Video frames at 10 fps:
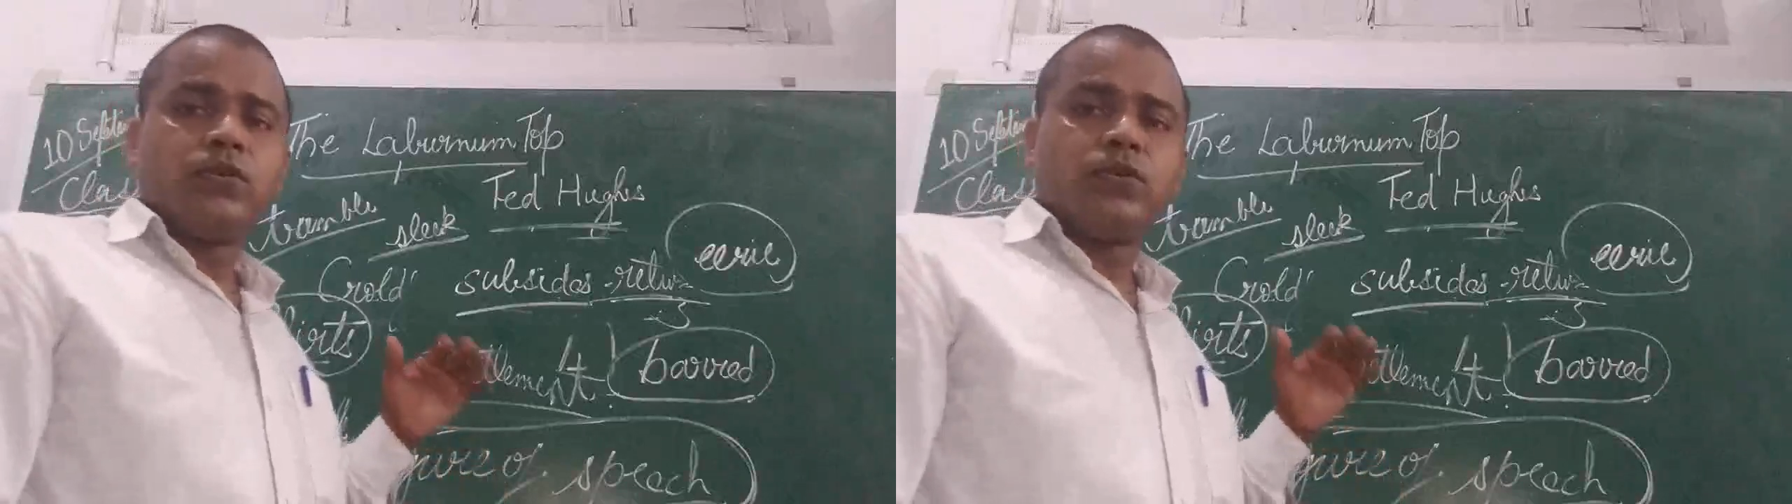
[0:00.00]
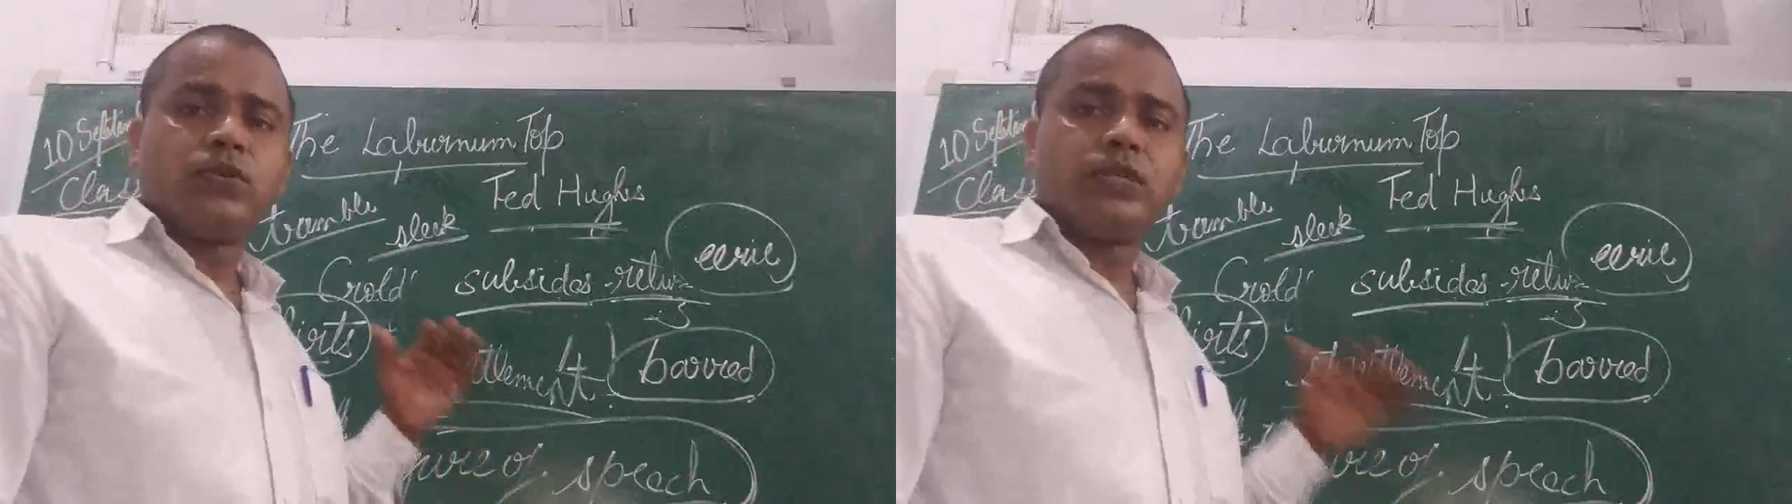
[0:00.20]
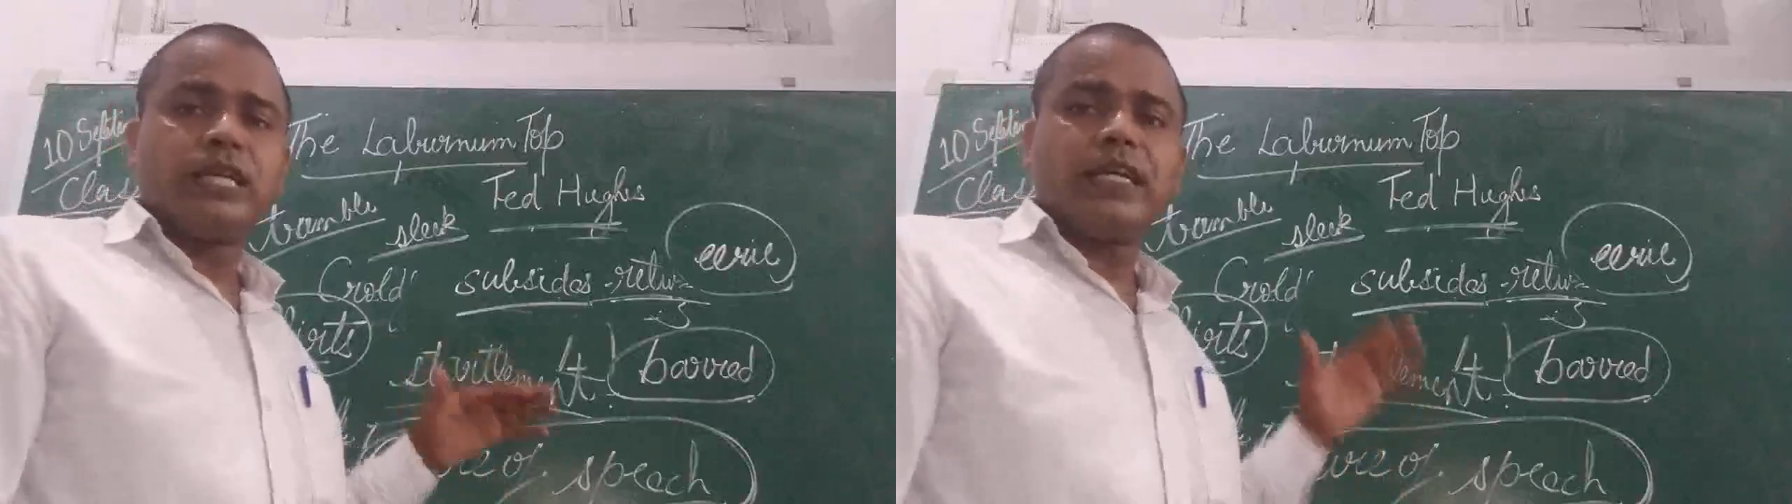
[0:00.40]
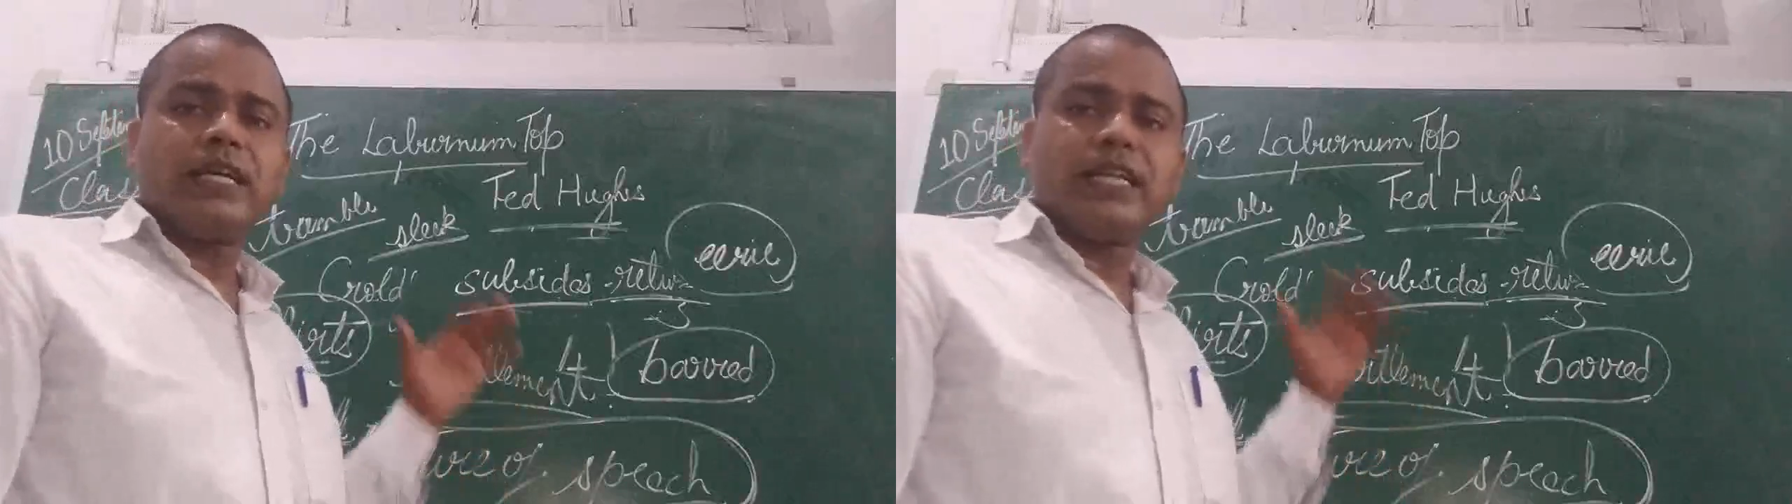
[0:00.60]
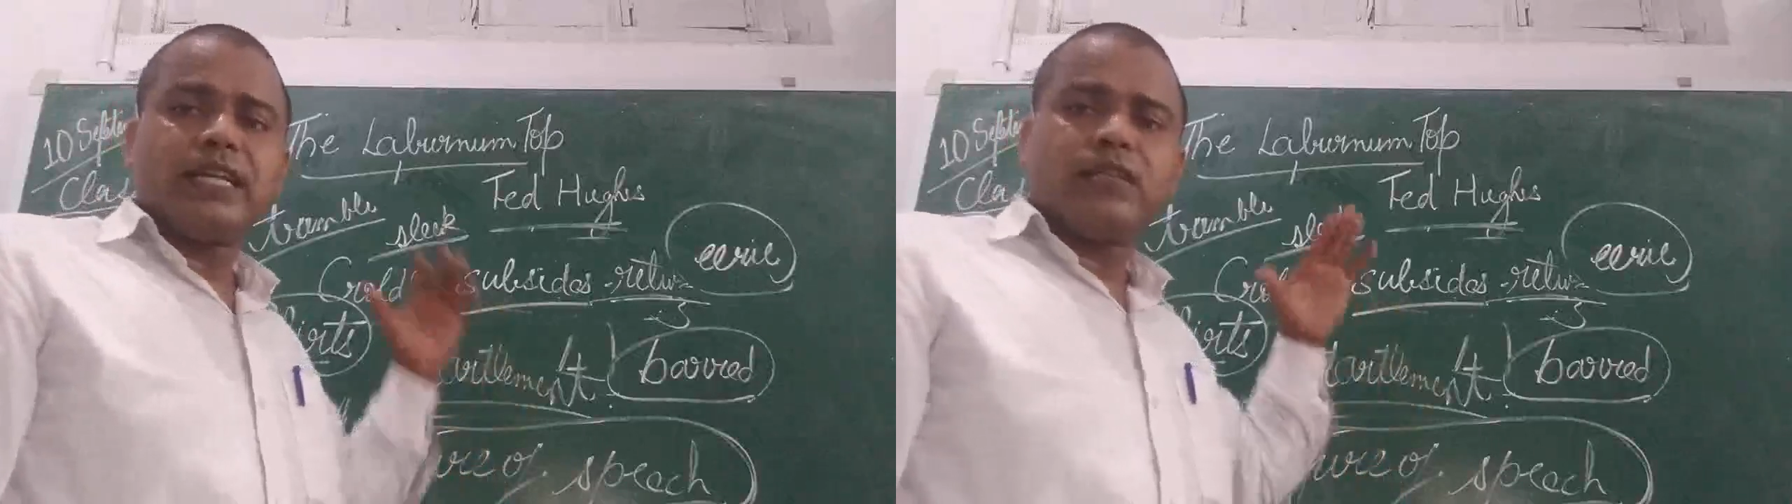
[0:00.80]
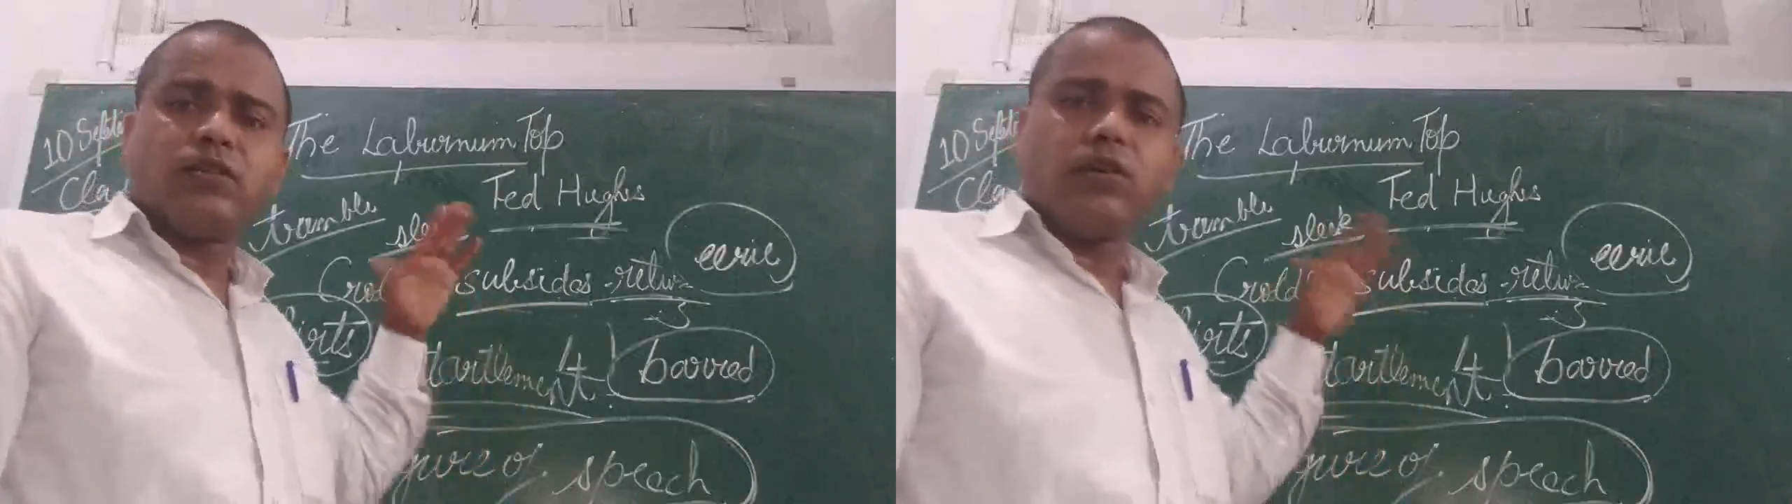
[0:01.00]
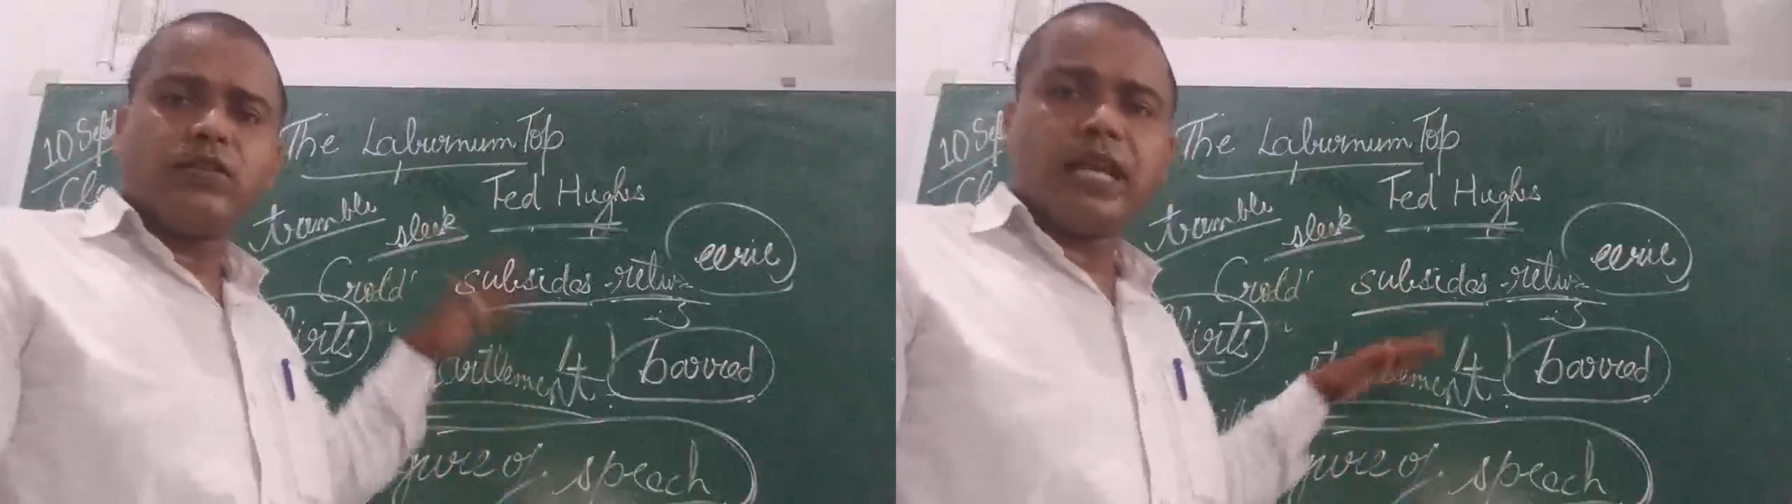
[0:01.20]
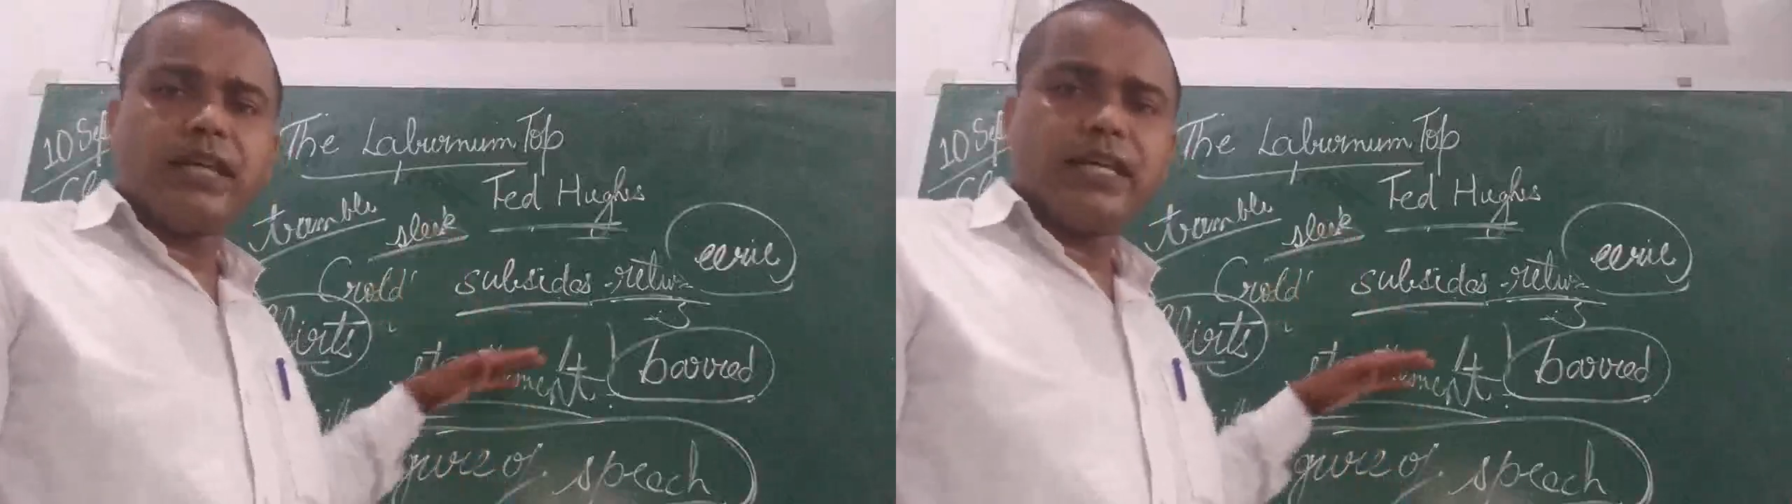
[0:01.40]
to take a rest
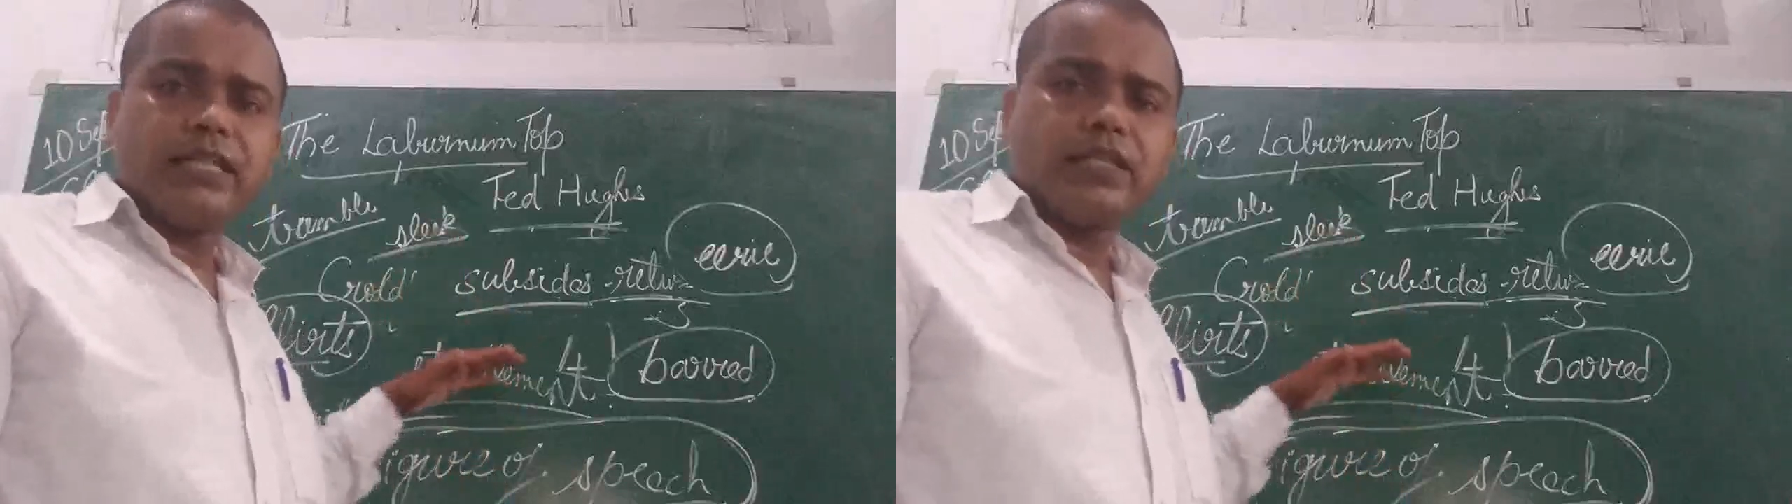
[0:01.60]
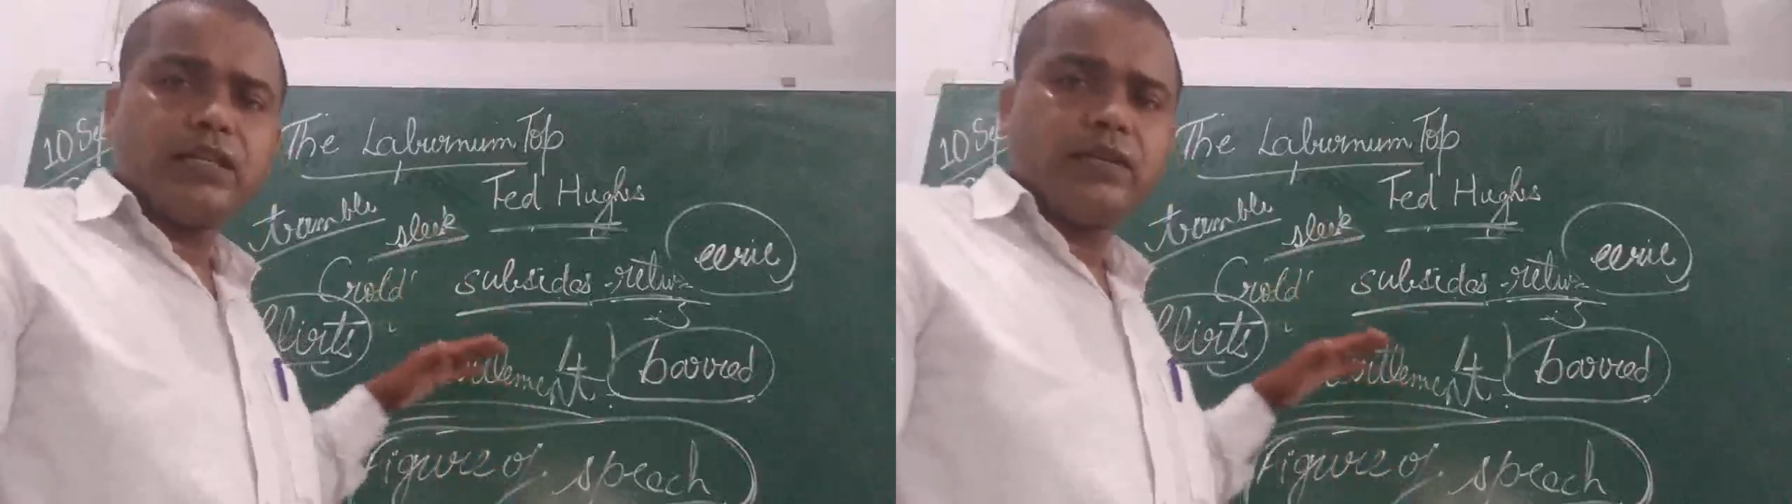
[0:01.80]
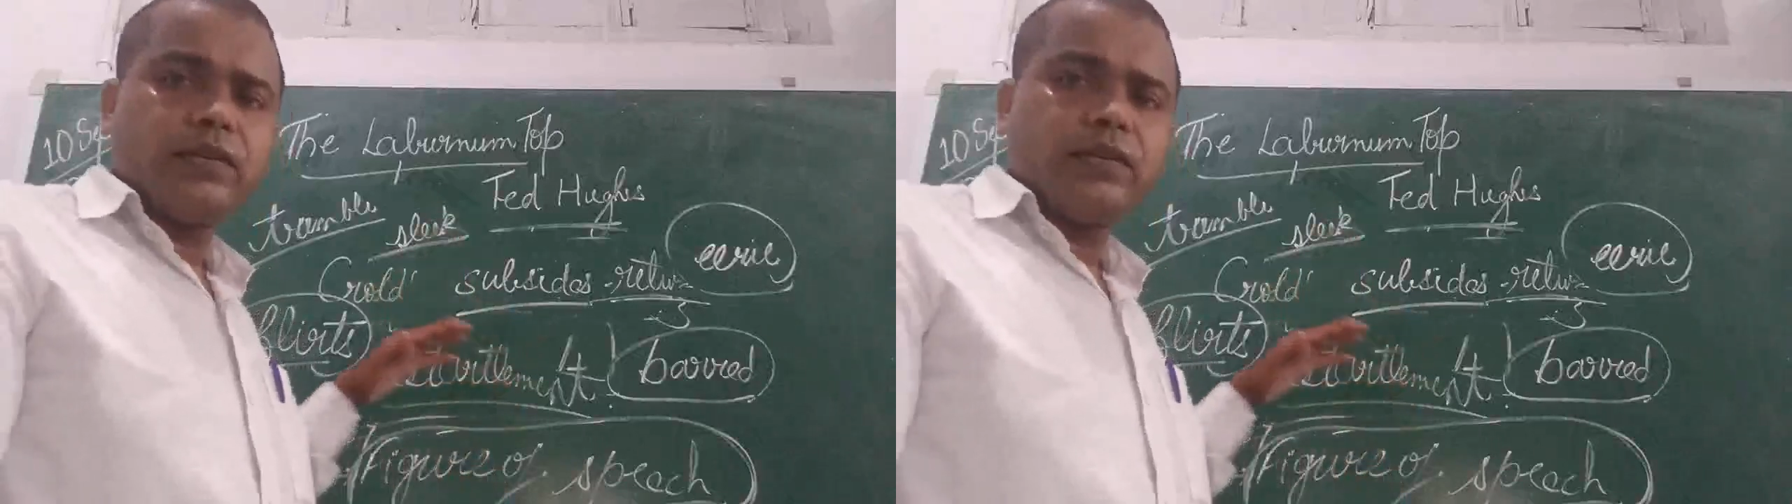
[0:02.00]
on that nest.